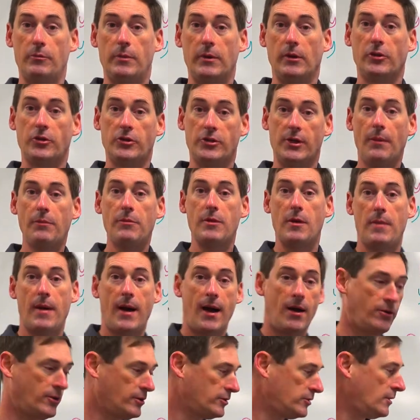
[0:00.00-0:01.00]
builds up the
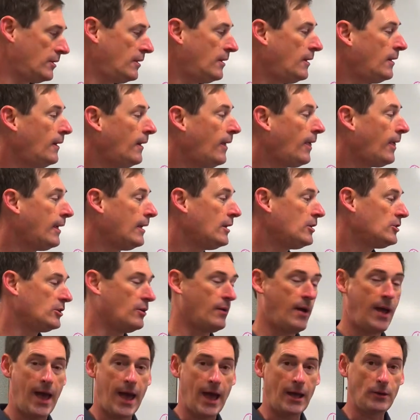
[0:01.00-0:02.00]
powers. So
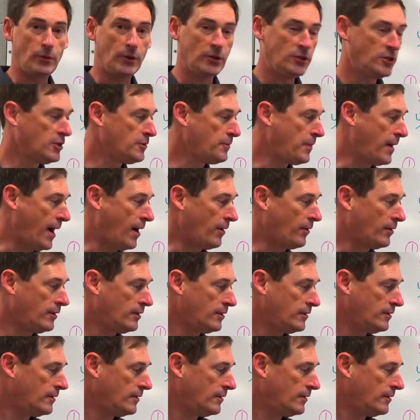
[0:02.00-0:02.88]
add 1 to the power,